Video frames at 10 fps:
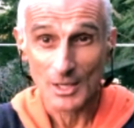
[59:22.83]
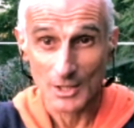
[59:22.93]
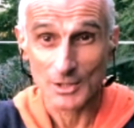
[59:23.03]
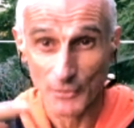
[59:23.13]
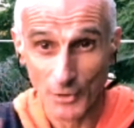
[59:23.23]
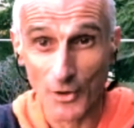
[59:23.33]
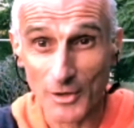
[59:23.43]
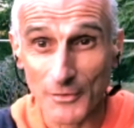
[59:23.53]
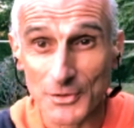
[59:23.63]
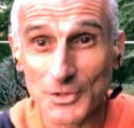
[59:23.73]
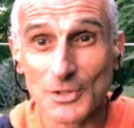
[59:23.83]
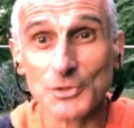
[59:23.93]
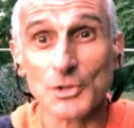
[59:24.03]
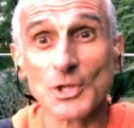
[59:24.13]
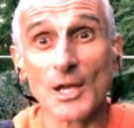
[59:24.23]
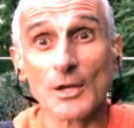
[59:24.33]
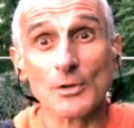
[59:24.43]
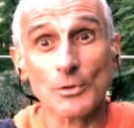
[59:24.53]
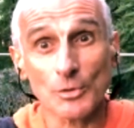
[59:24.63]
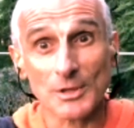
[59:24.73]
is for all of us to share
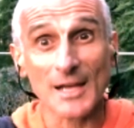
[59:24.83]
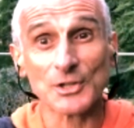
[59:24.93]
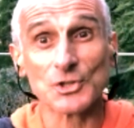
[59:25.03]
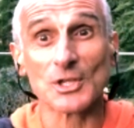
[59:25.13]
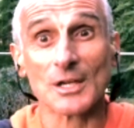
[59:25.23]
good energy